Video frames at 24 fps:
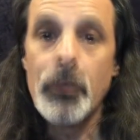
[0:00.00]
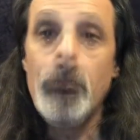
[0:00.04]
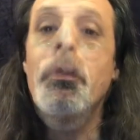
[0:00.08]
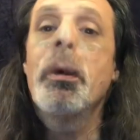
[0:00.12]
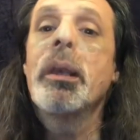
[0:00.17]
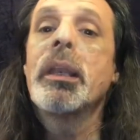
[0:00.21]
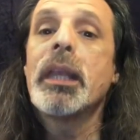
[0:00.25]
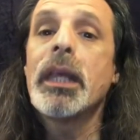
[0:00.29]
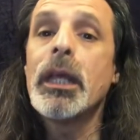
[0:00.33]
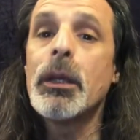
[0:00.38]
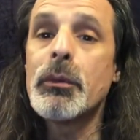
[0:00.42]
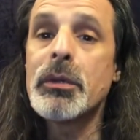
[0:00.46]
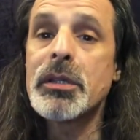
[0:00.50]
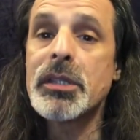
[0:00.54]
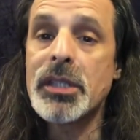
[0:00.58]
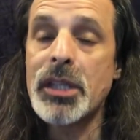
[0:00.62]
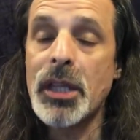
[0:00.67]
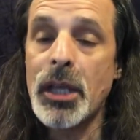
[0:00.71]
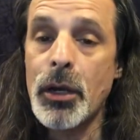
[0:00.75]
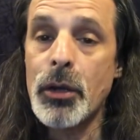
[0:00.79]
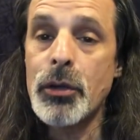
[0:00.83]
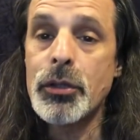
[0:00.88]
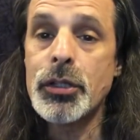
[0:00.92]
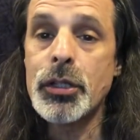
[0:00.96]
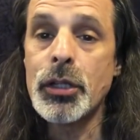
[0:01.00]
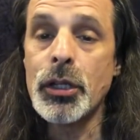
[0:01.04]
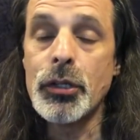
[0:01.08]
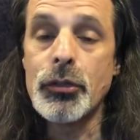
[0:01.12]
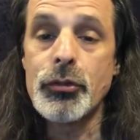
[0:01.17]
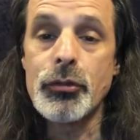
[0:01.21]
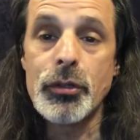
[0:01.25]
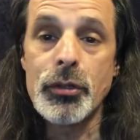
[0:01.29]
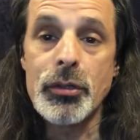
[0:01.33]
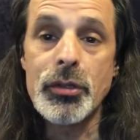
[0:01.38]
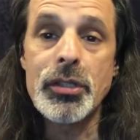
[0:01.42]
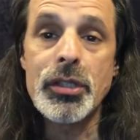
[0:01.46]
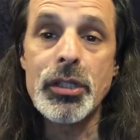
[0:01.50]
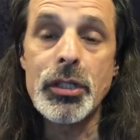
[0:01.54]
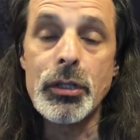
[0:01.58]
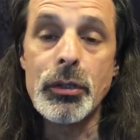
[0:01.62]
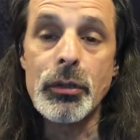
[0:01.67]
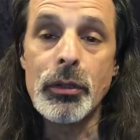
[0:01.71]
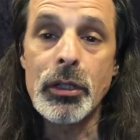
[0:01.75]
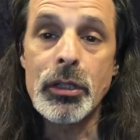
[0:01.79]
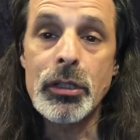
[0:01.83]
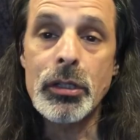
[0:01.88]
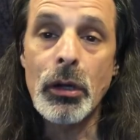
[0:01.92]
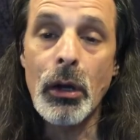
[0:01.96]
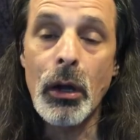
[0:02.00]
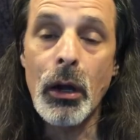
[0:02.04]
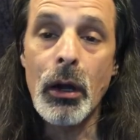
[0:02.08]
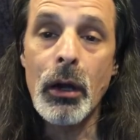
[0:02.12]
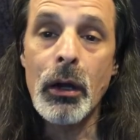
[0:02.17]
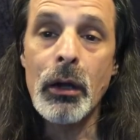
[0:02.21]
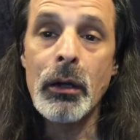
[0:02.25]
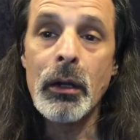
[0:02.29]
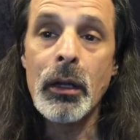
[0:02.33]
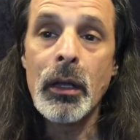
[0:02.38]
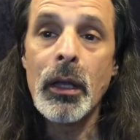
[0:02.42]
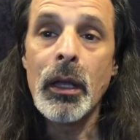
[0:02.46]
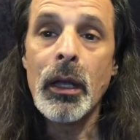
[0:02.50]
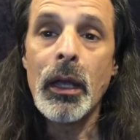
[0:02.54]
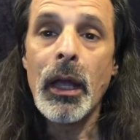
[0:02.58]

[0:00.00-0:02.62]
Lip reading: But he was there to introduce the new guitar,